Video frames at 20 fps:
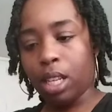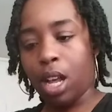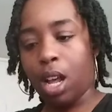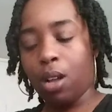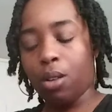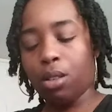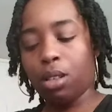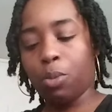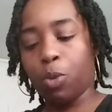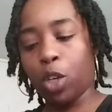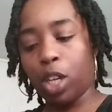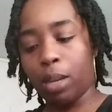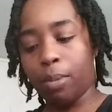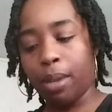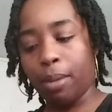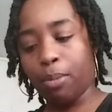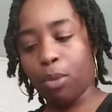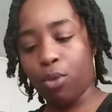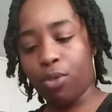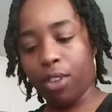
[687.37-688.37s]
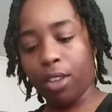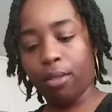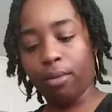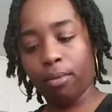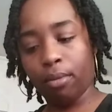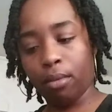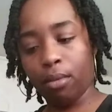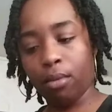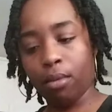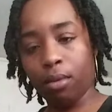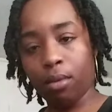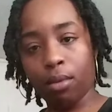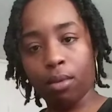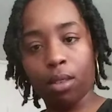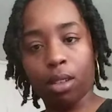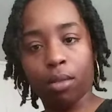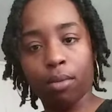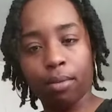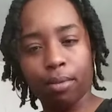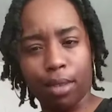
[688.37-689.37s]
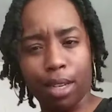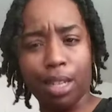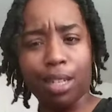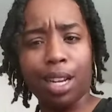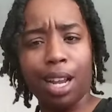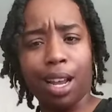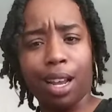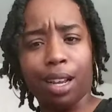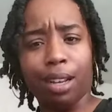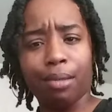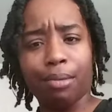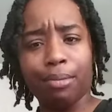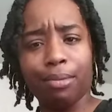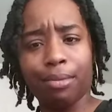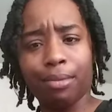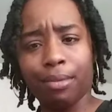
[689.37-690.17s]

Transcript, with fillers: Oh, someone could be moving. Good job.